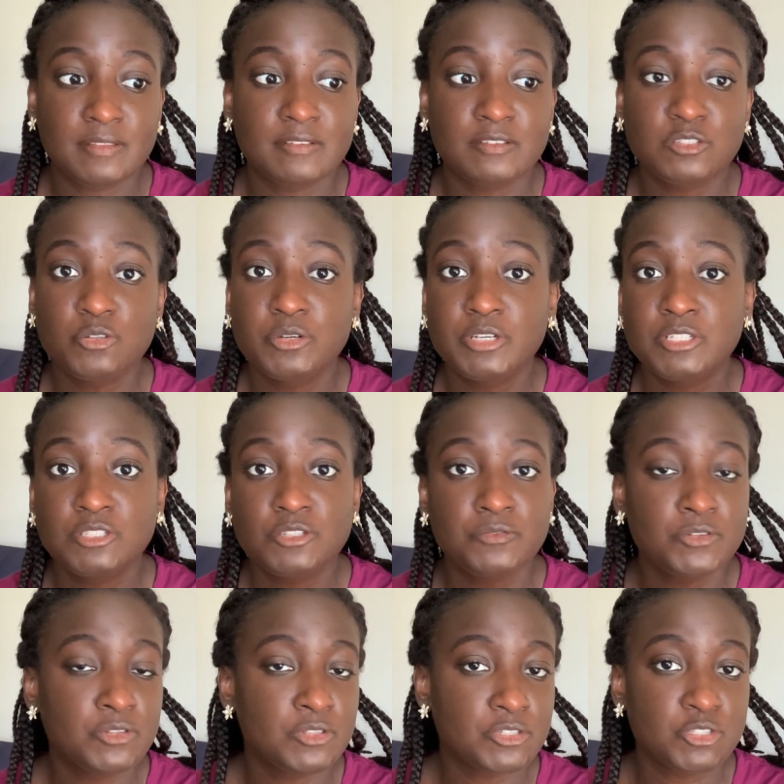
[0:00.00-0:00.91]
there's no
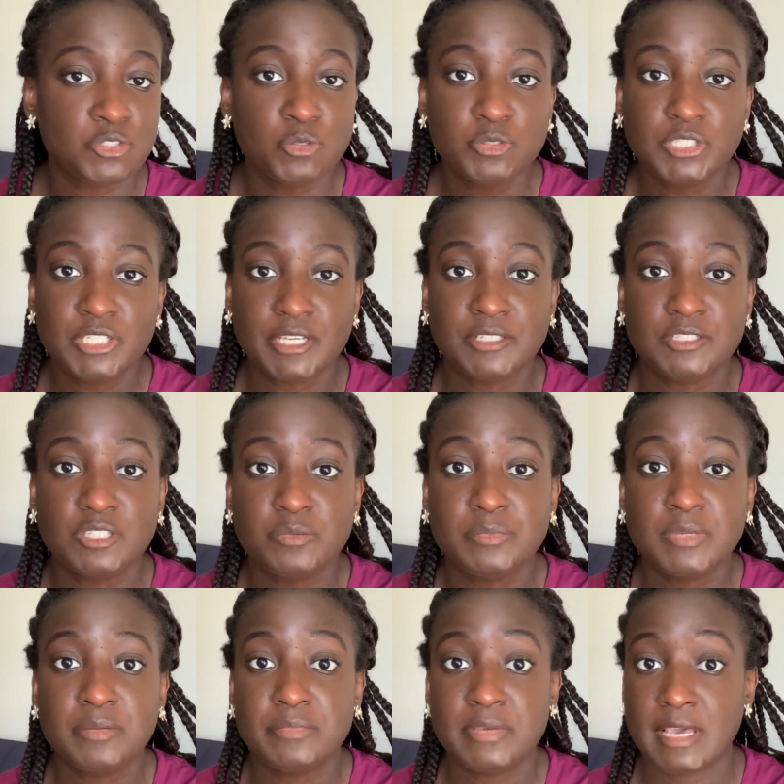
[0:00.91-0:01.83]
interview, there's no chance to
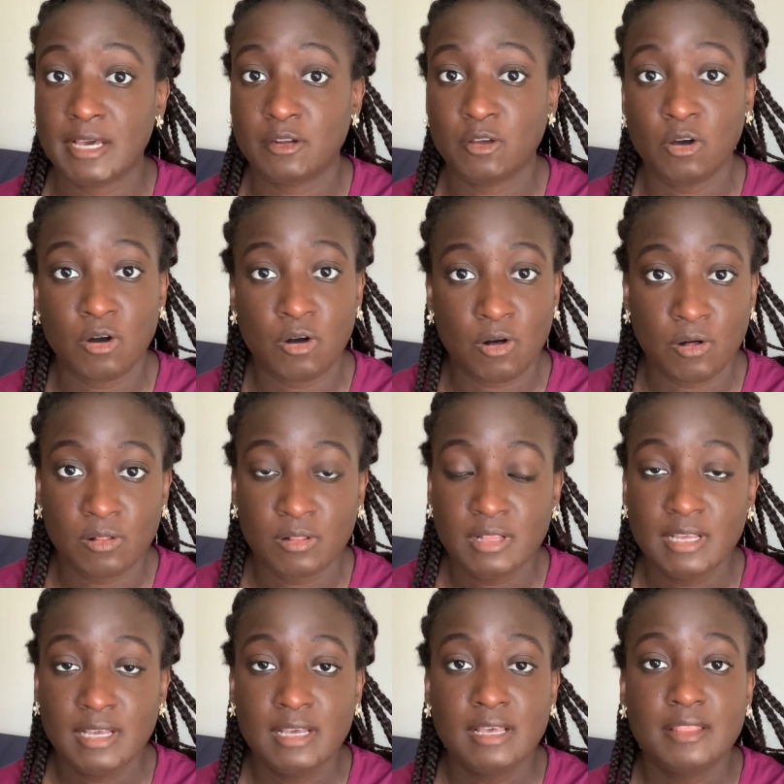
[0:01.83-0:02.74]
meet me at all,
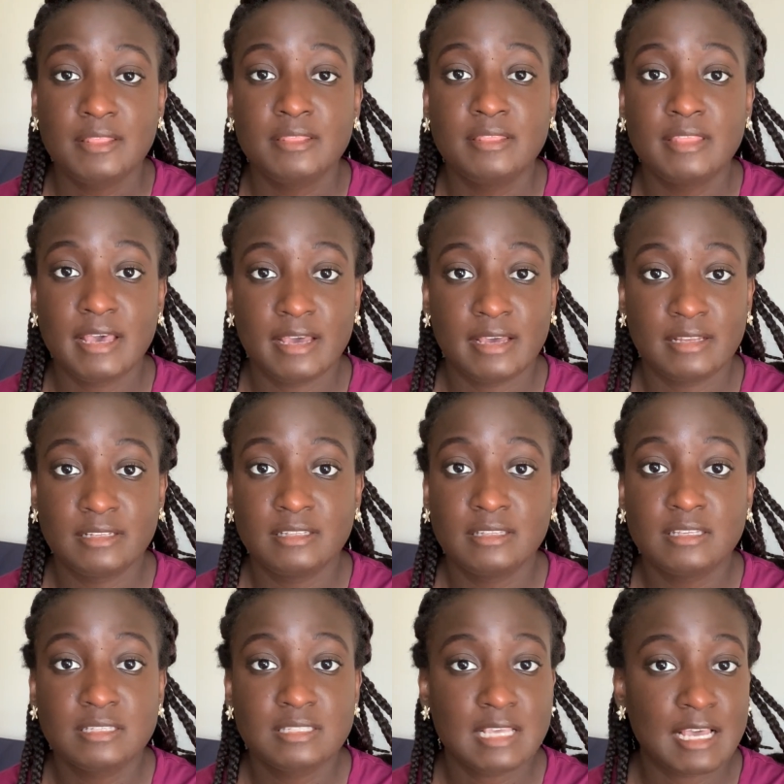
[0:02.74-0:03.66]

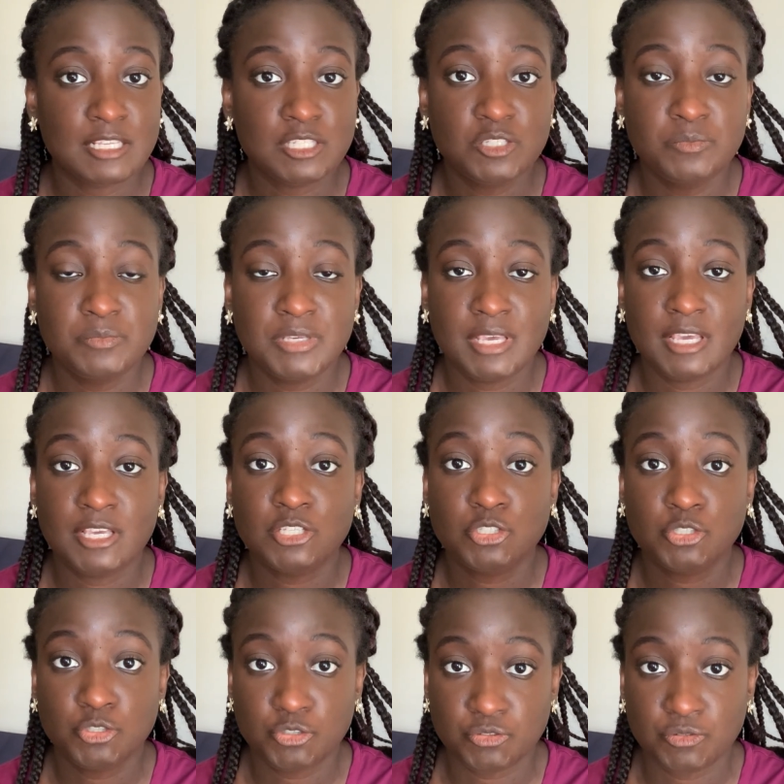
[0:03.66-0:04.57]
then this has to be a
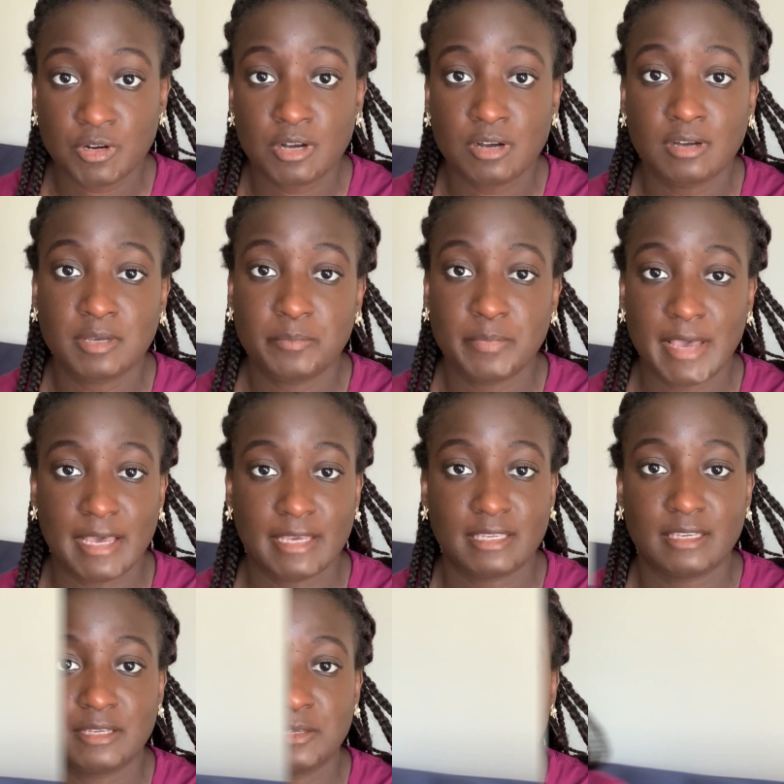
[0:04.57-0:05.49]
strong
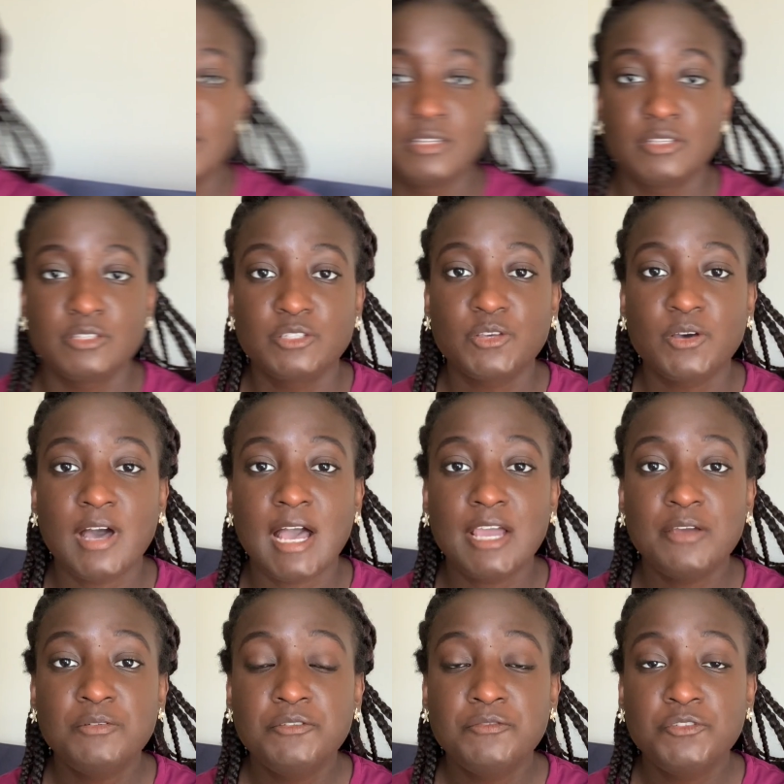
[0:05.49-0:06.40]
packet. So
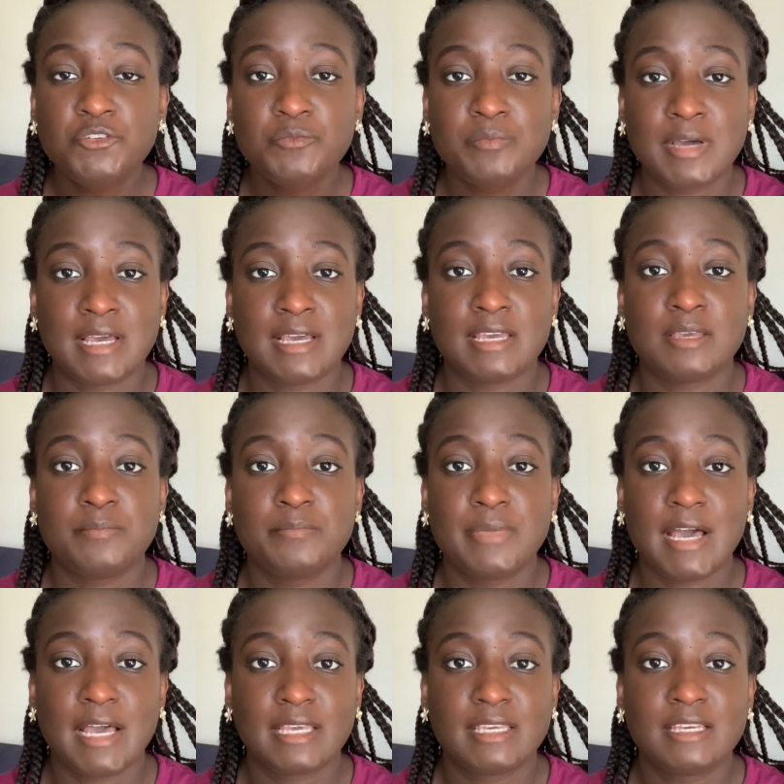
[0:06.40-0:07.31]
I reviewed my
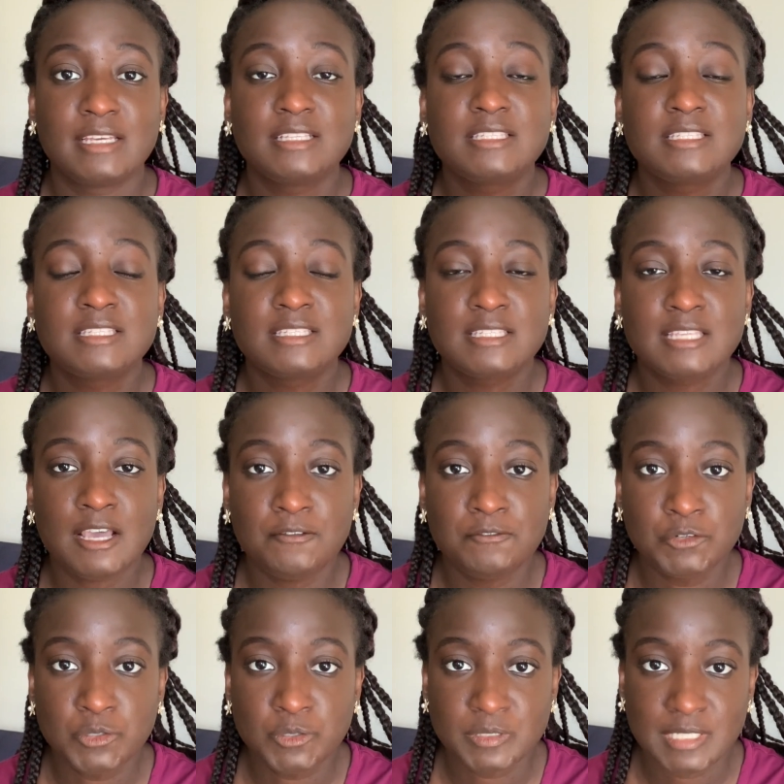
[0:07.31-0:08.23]
packet
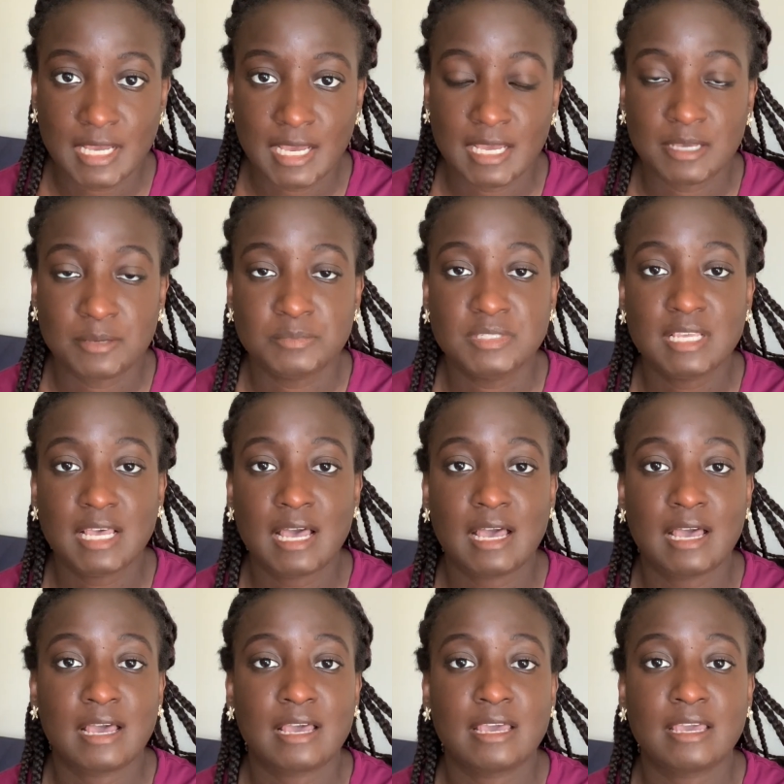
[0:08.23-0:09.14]
several times.
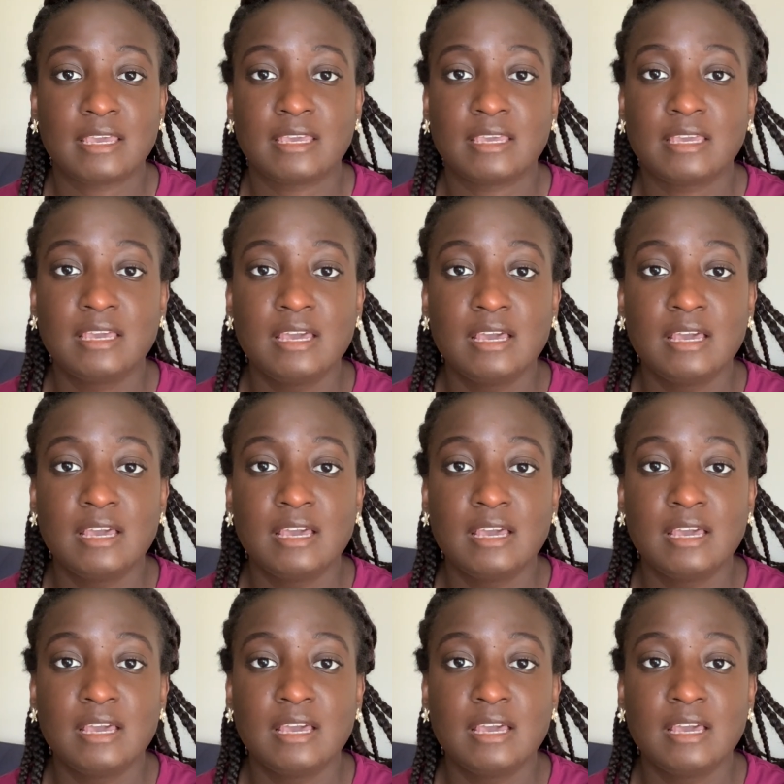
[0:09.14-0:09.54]
I